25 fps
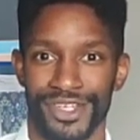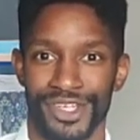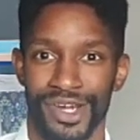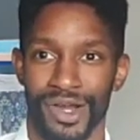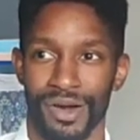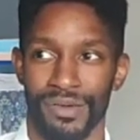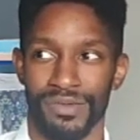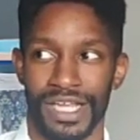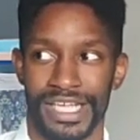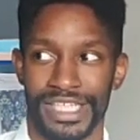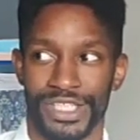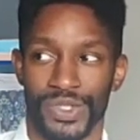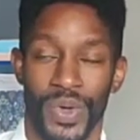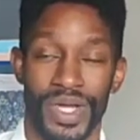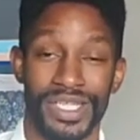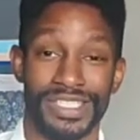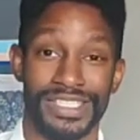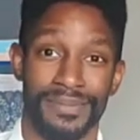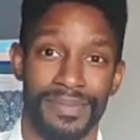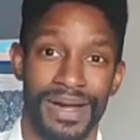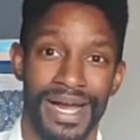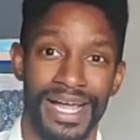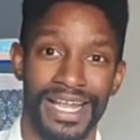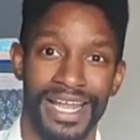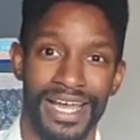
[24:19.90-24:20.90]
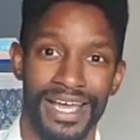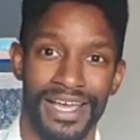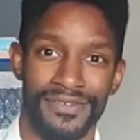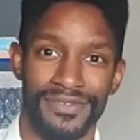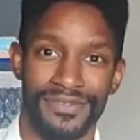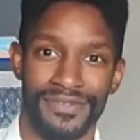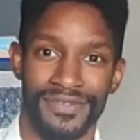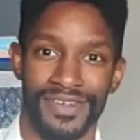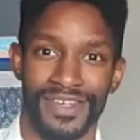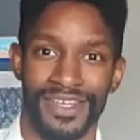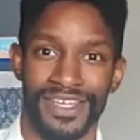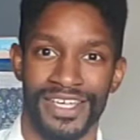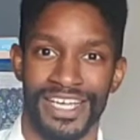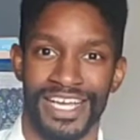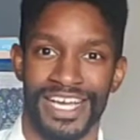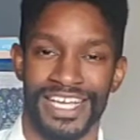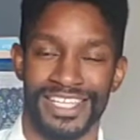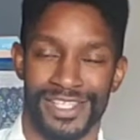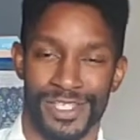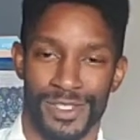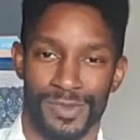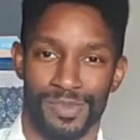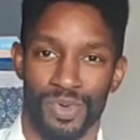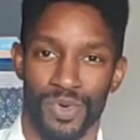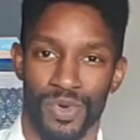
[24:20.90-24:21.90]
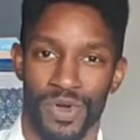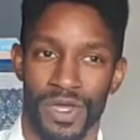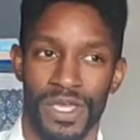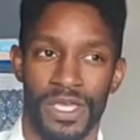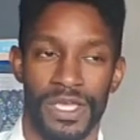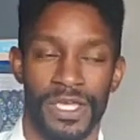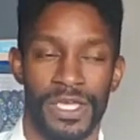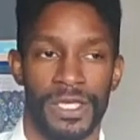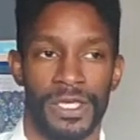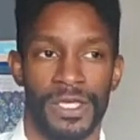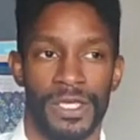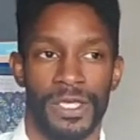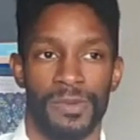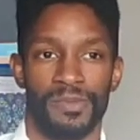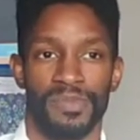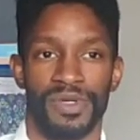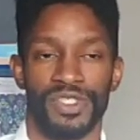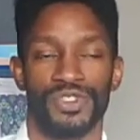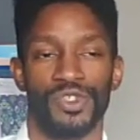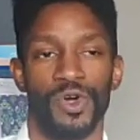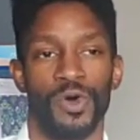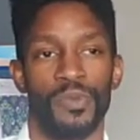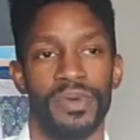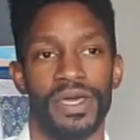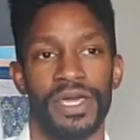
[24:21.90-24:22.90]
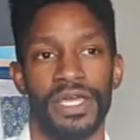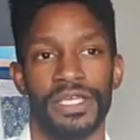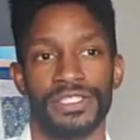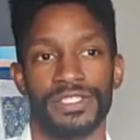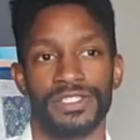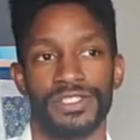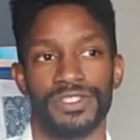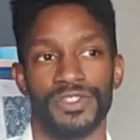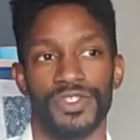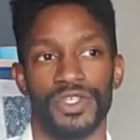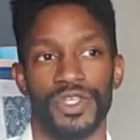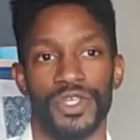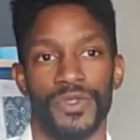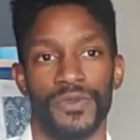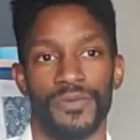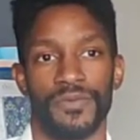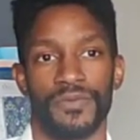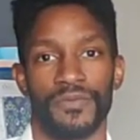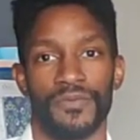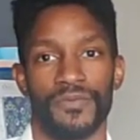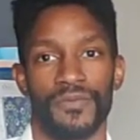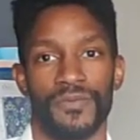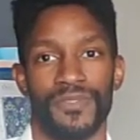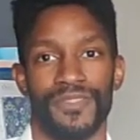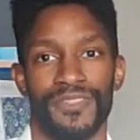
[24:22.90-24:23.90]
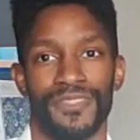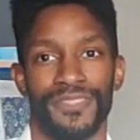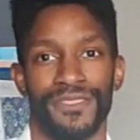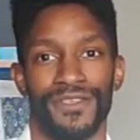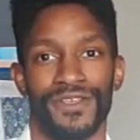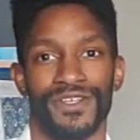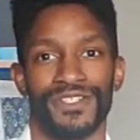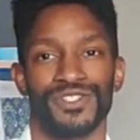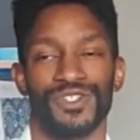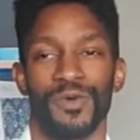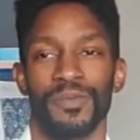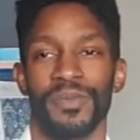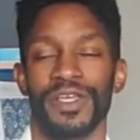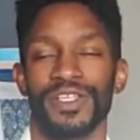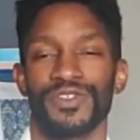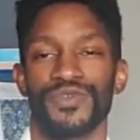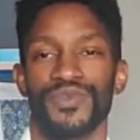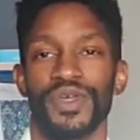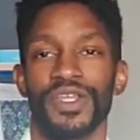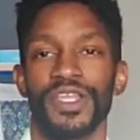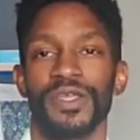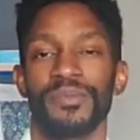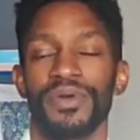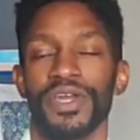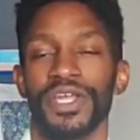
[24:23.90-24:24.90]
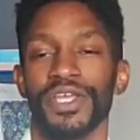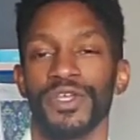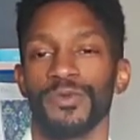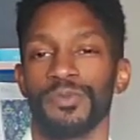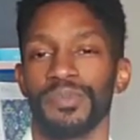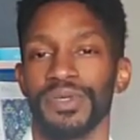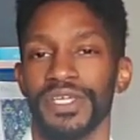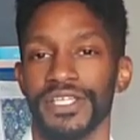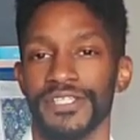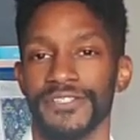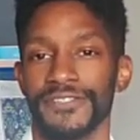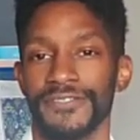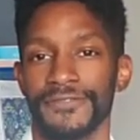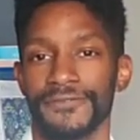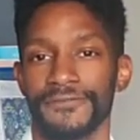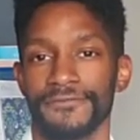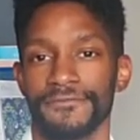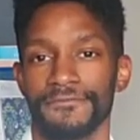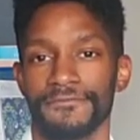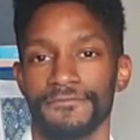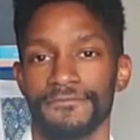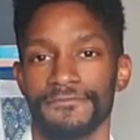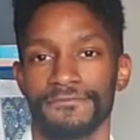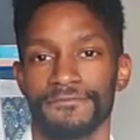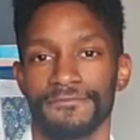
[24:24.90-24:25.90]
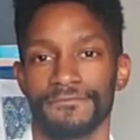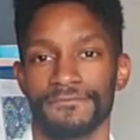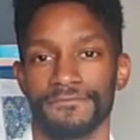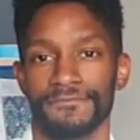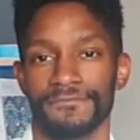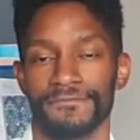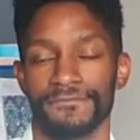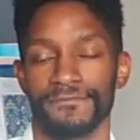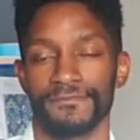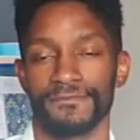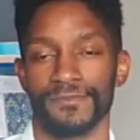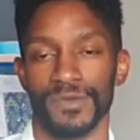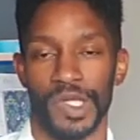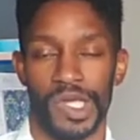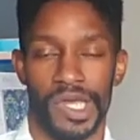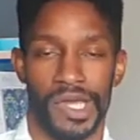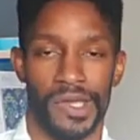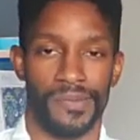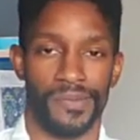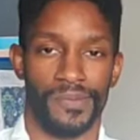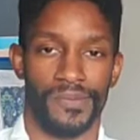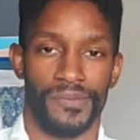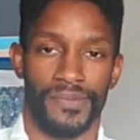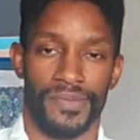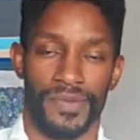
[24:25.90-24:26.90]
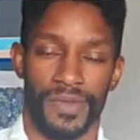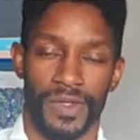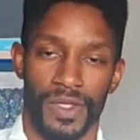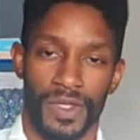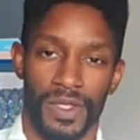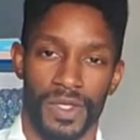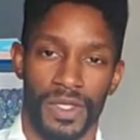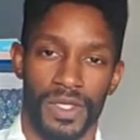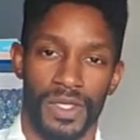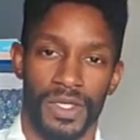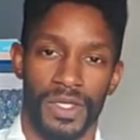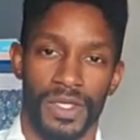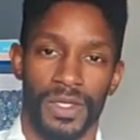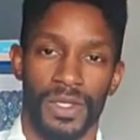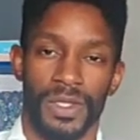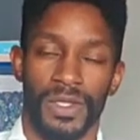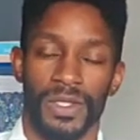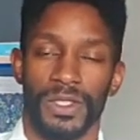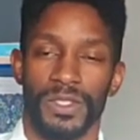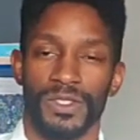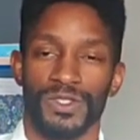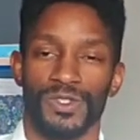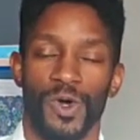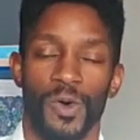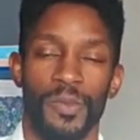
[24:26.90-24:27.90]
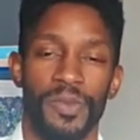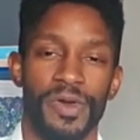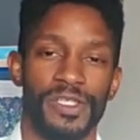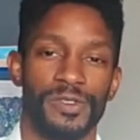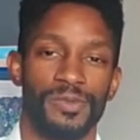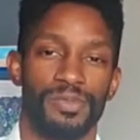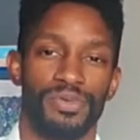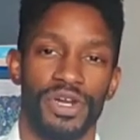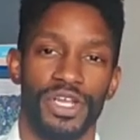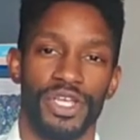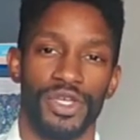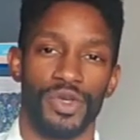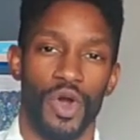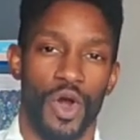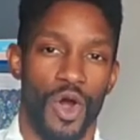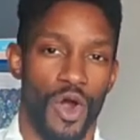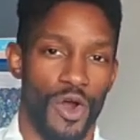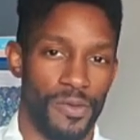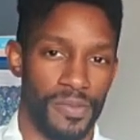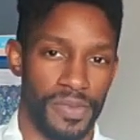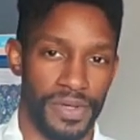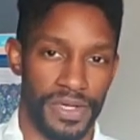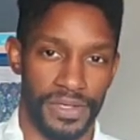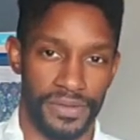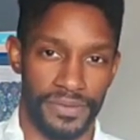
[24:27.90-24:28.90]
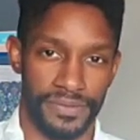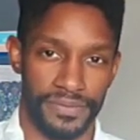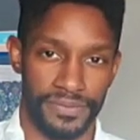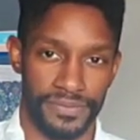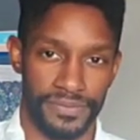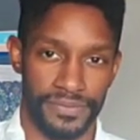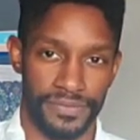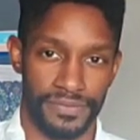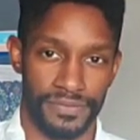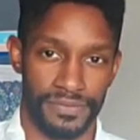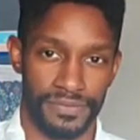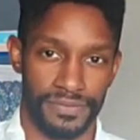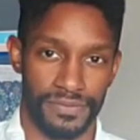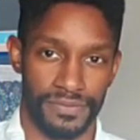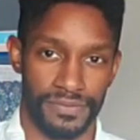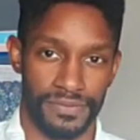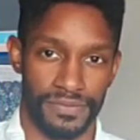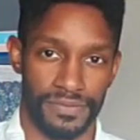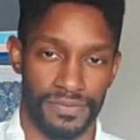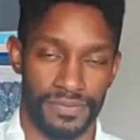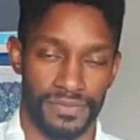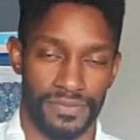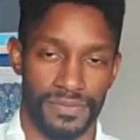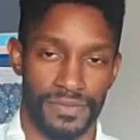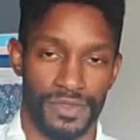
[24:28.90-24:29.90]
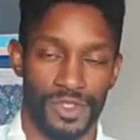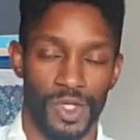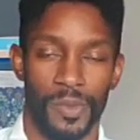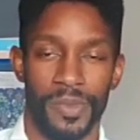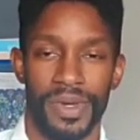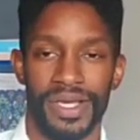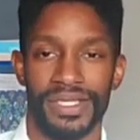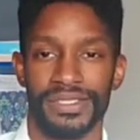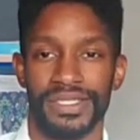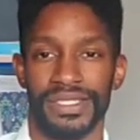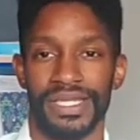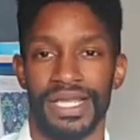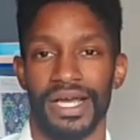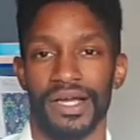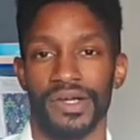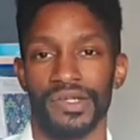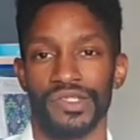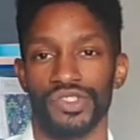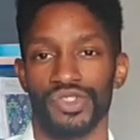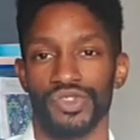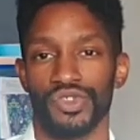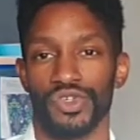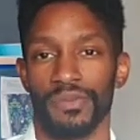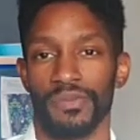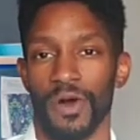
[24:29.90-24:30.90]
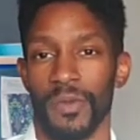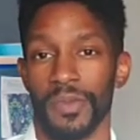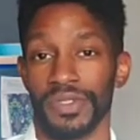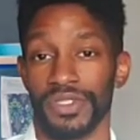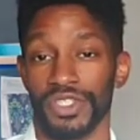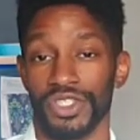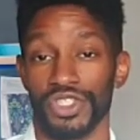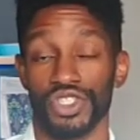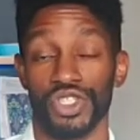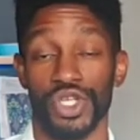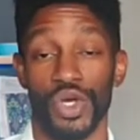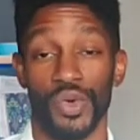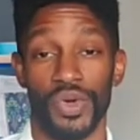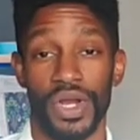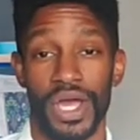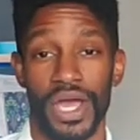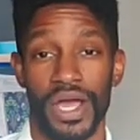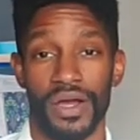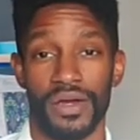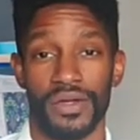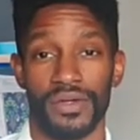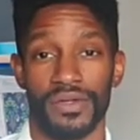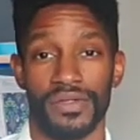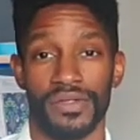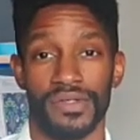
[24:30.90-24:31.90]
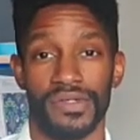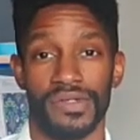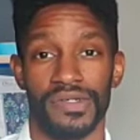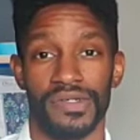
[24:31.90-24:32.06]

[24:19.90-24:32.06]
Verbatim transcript: you know, like twice in my life at this point. But soulmates, soulmates really bring you peace. Okay. Soulmates bring you harmony. Soulmates allows you the moment to slow down,